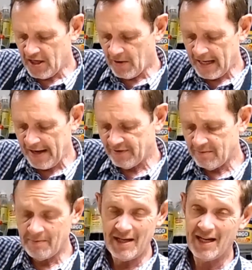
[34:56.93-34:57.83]
You don't have
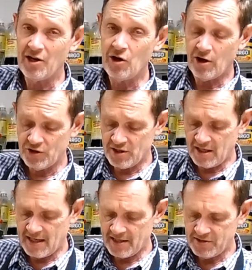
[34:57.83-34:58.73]
to make large
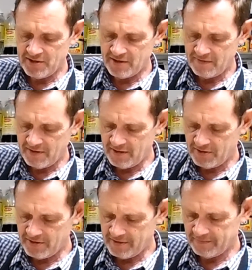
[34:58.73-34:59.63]
slices of
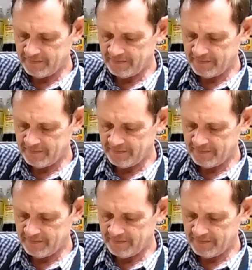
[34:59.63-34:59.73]
this